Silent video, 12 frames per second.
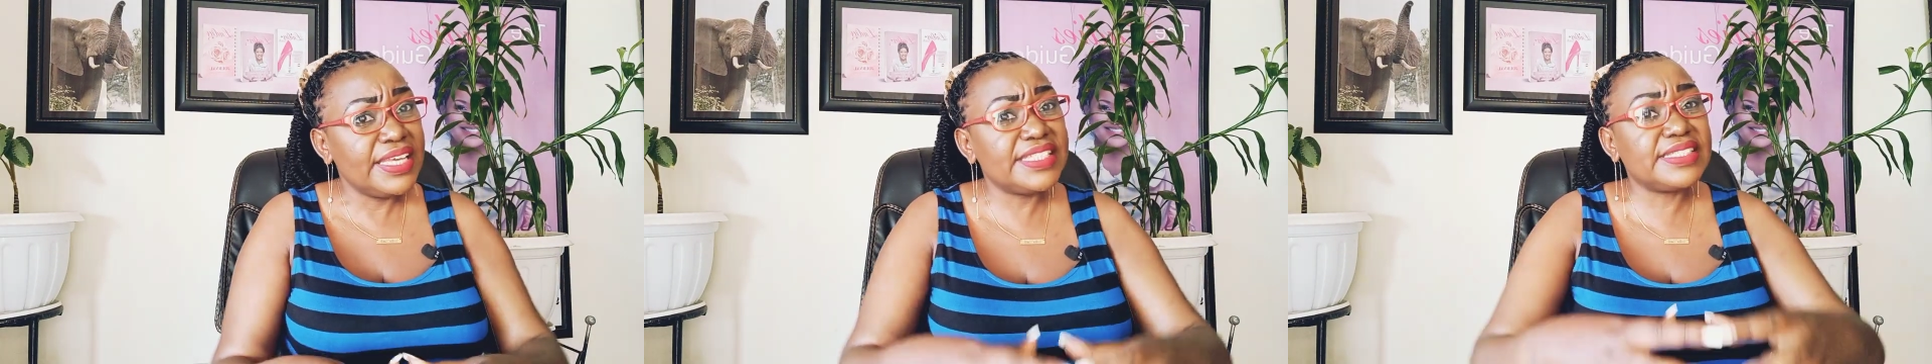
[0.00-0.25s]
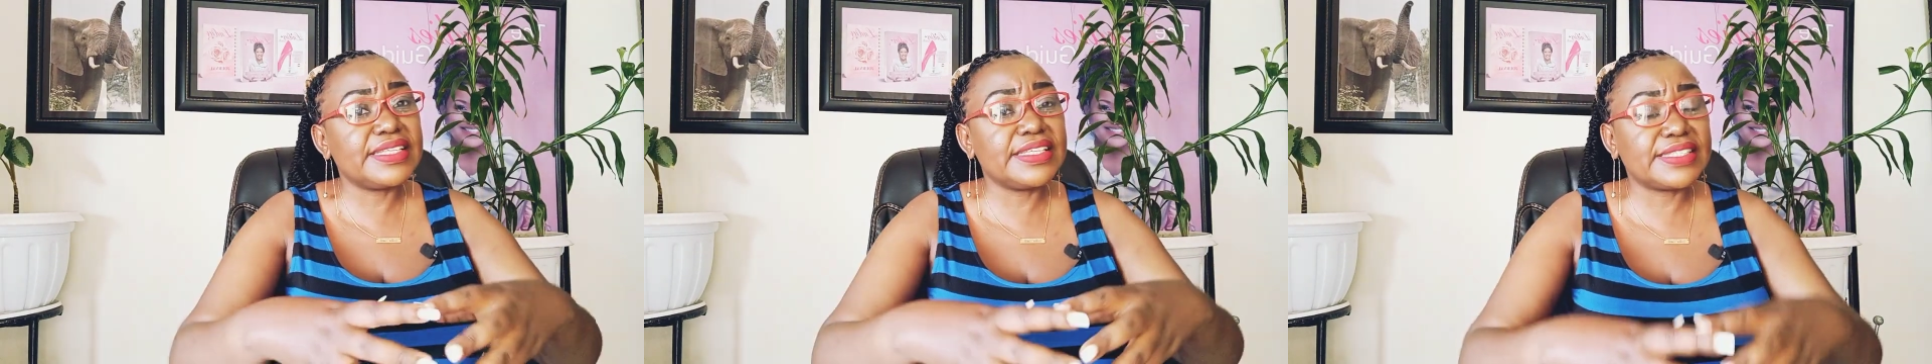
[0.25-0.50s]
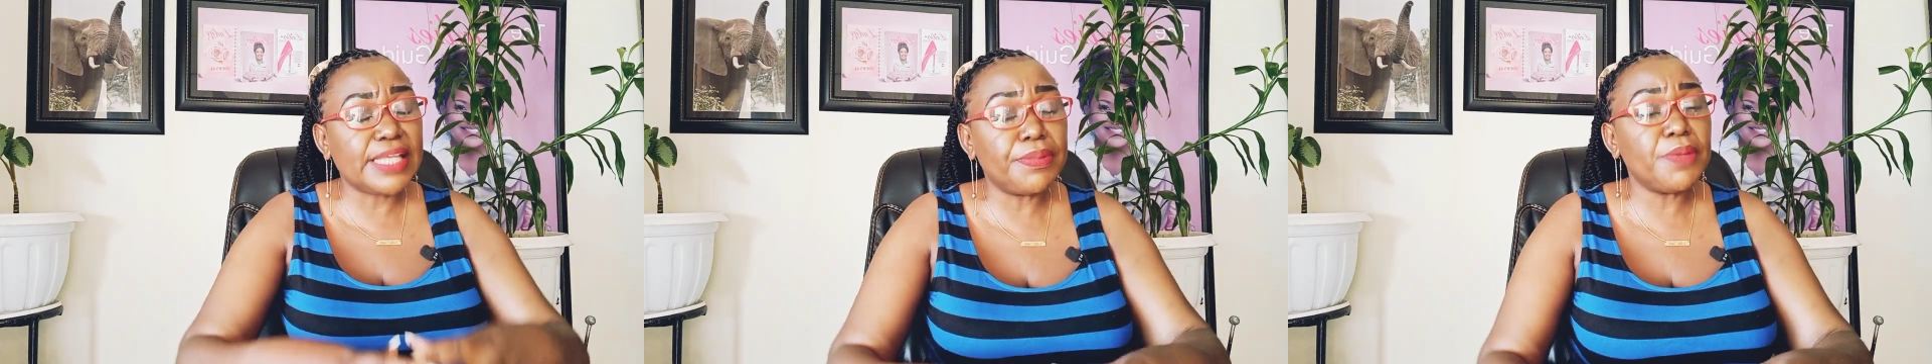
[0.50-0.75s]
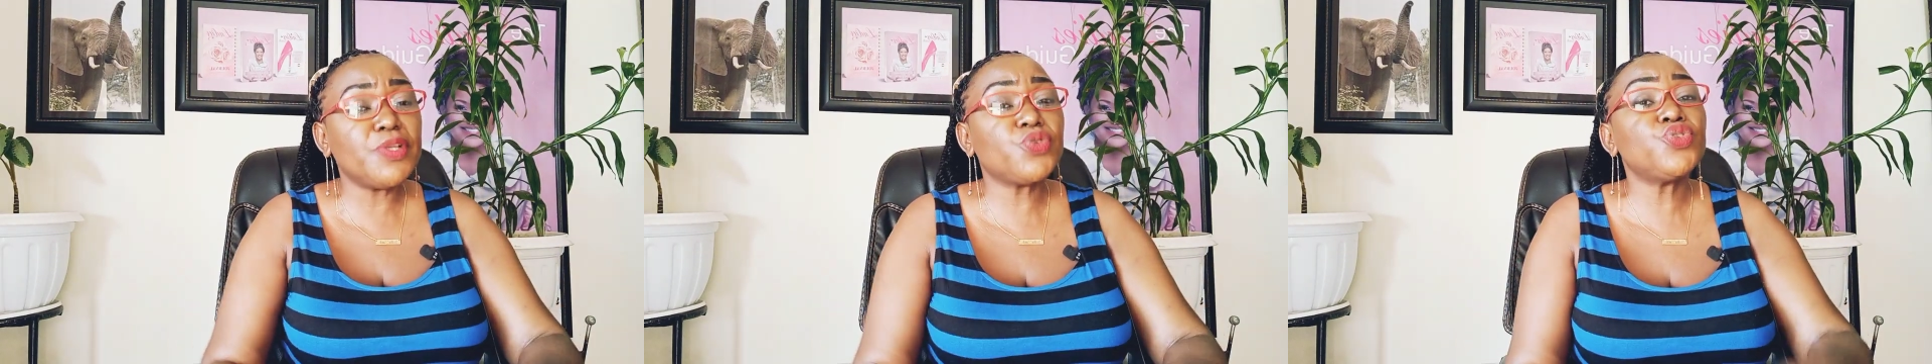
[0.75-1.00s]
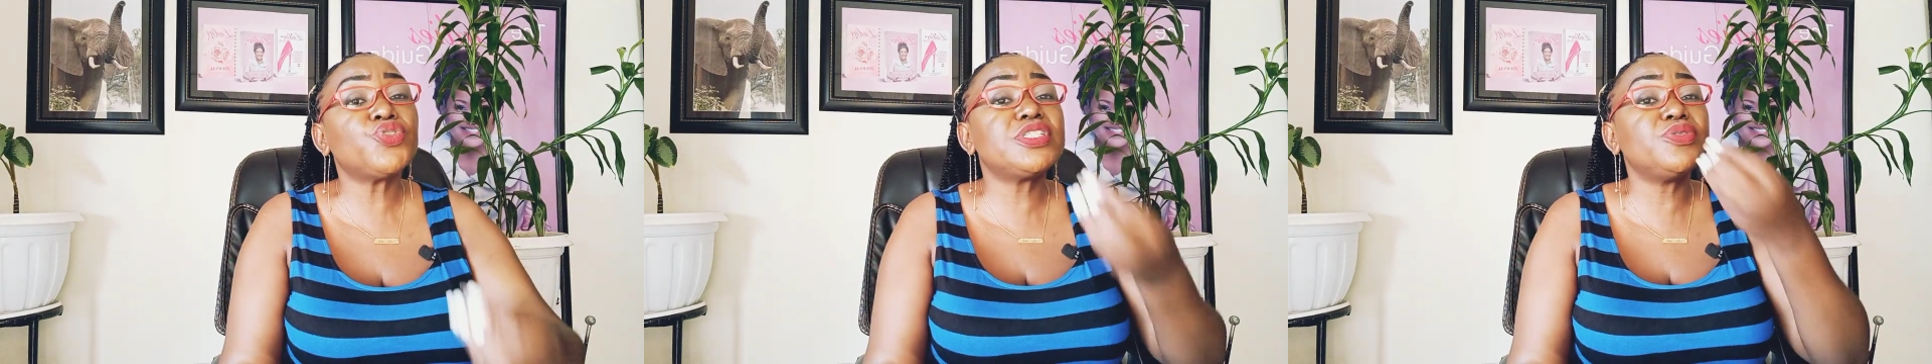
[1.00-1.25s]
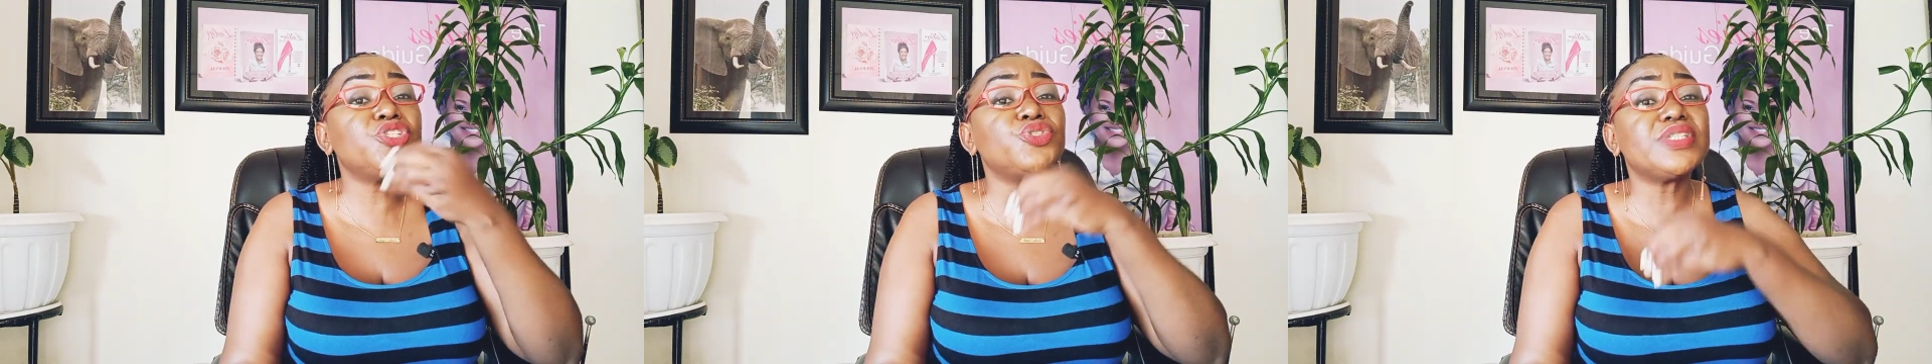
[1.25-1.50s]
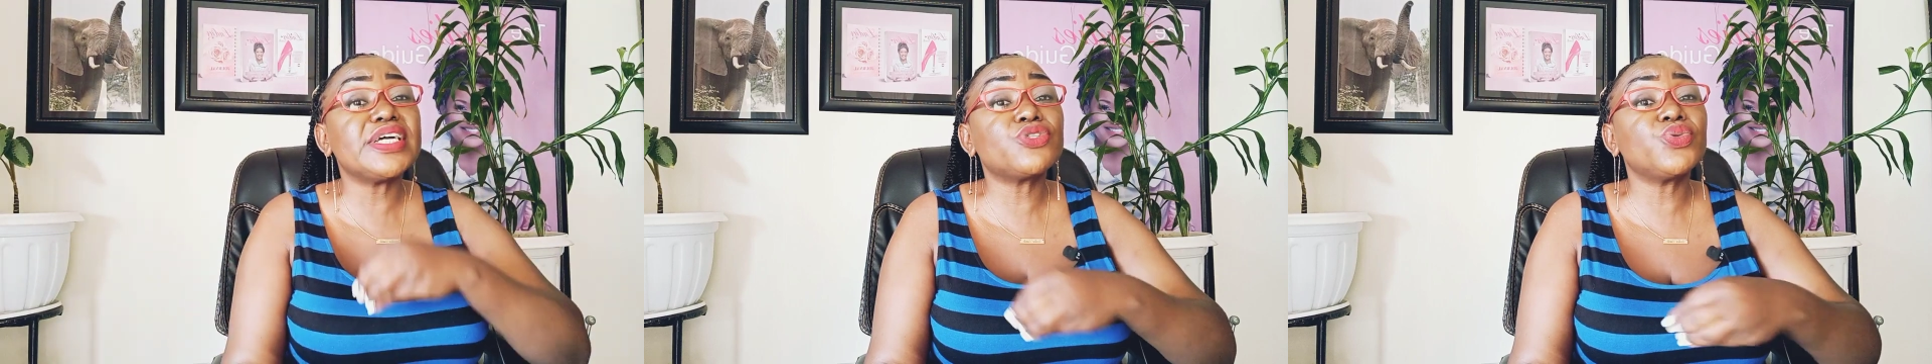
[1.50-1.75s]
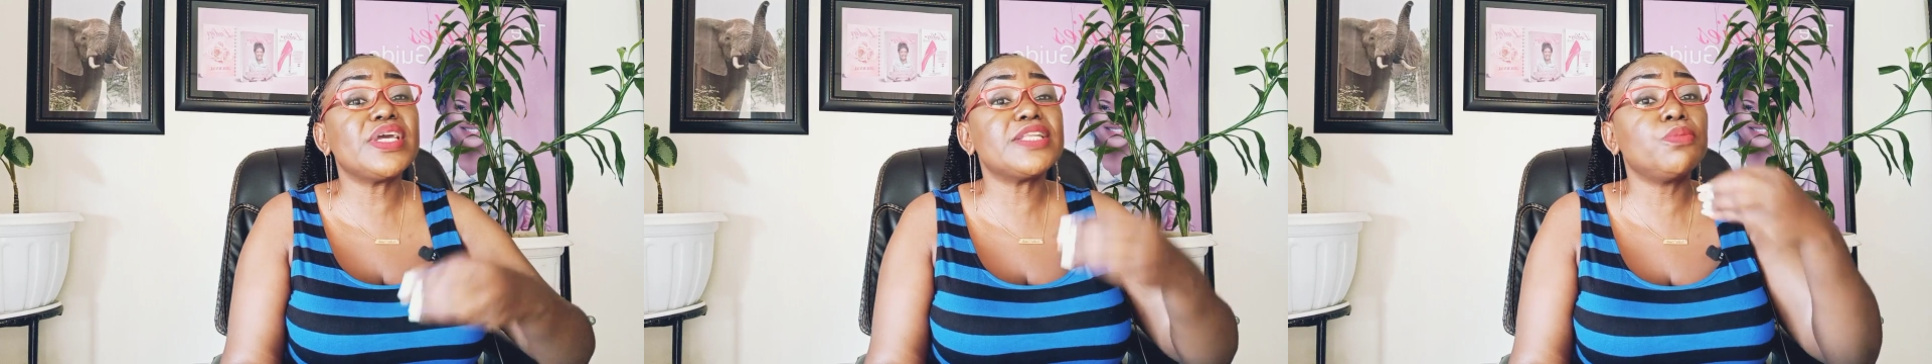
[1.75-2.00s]
It's a supplement you
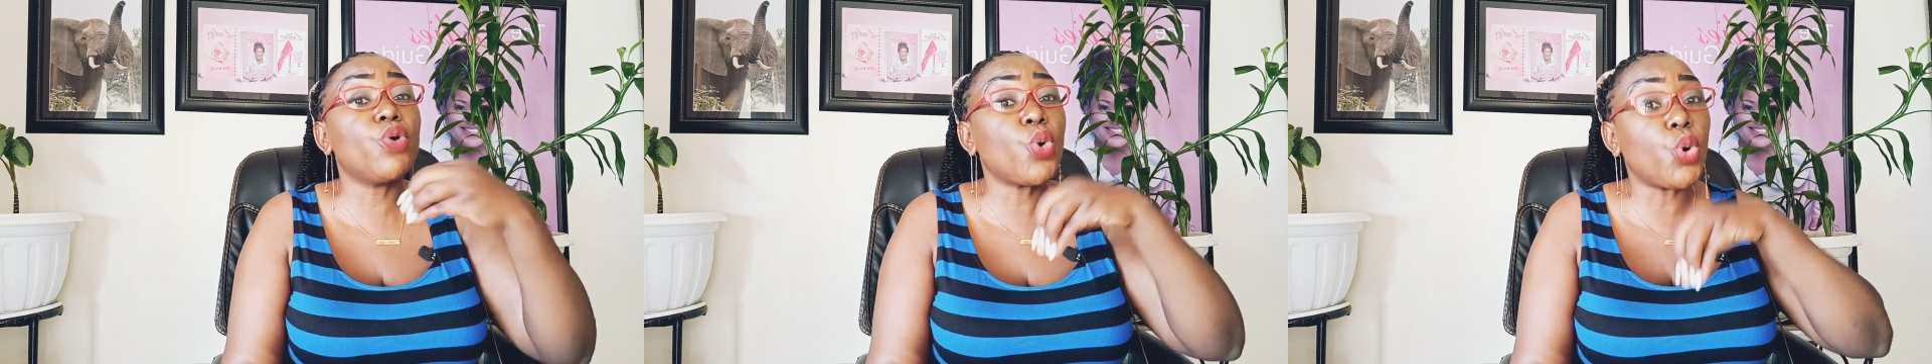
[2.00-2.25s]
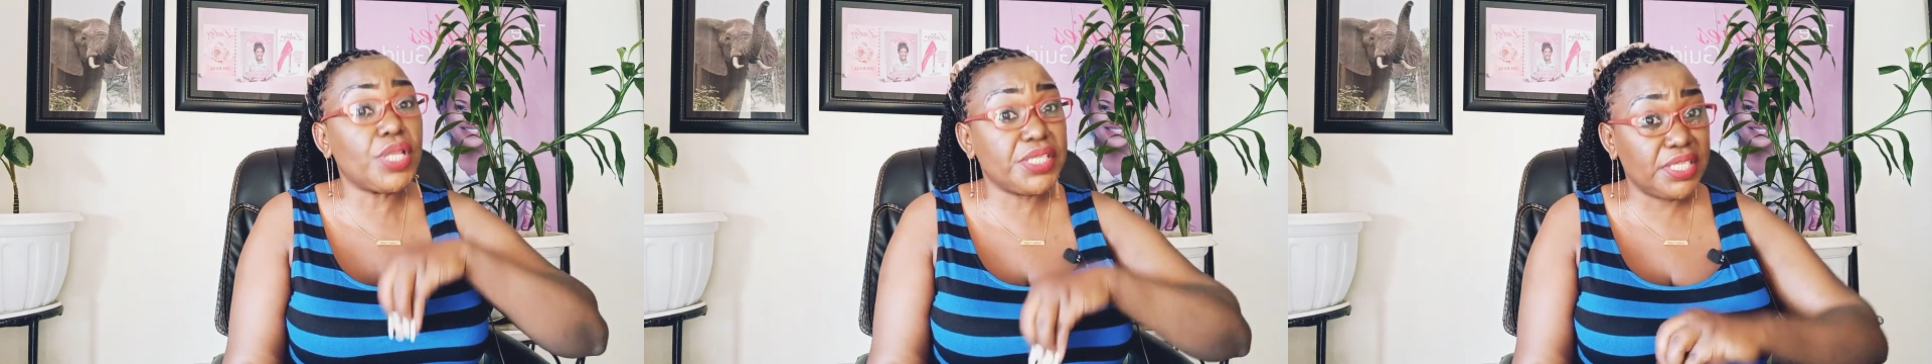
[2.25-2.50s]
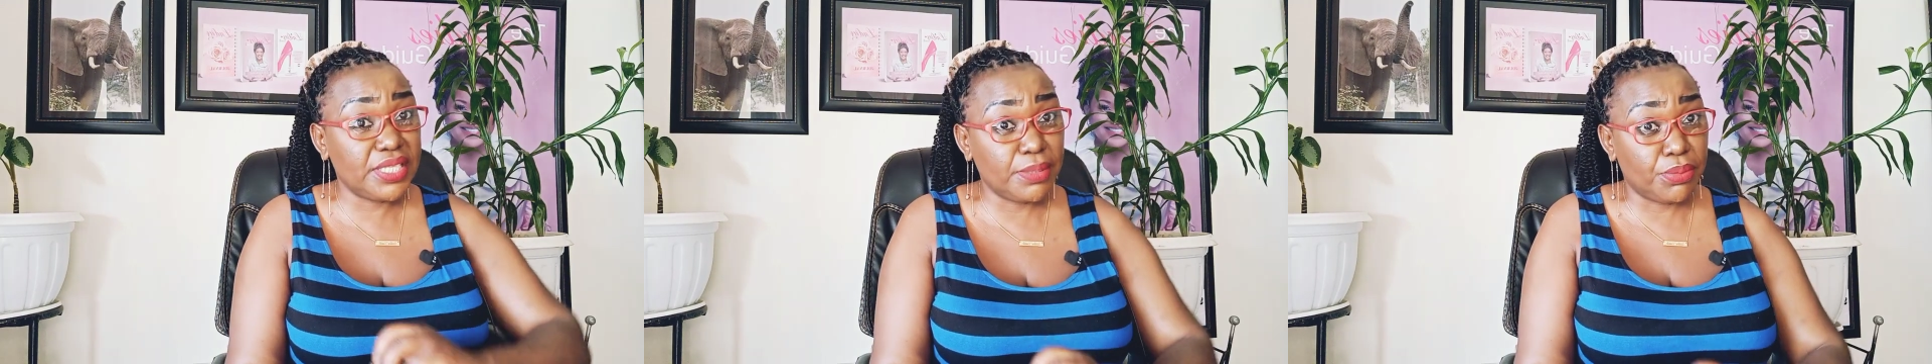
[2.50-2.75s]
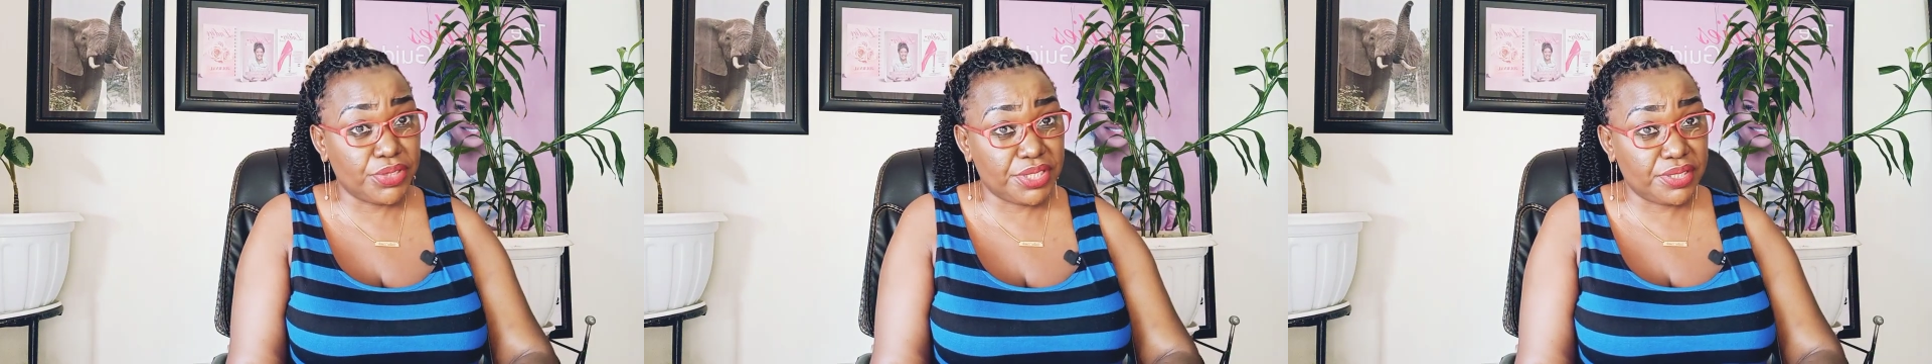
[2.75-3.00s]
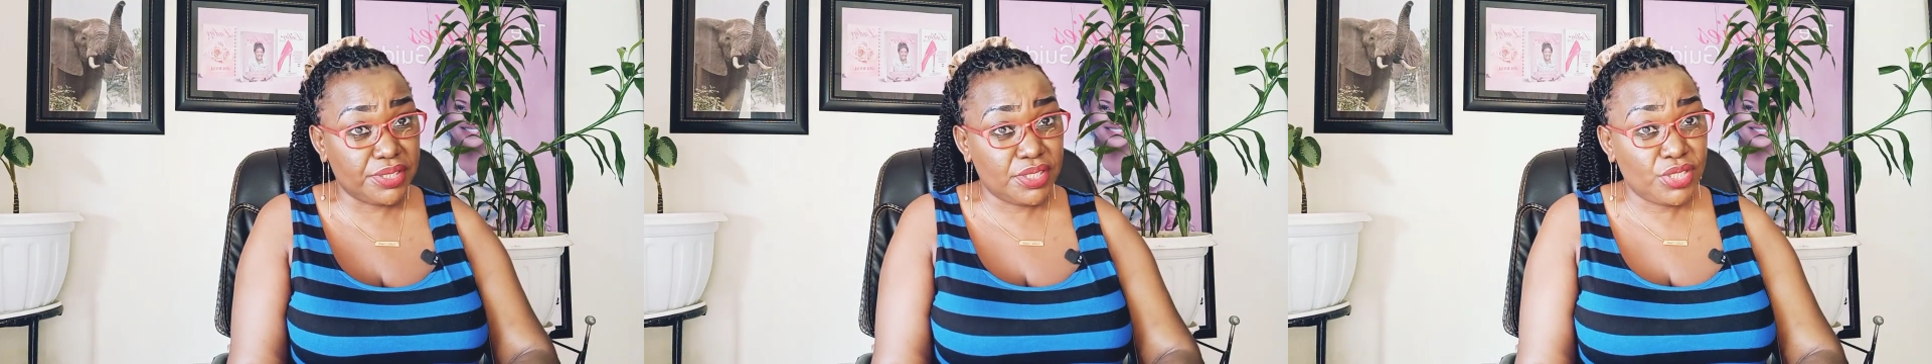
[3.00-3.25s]
take to get more collagen in the body,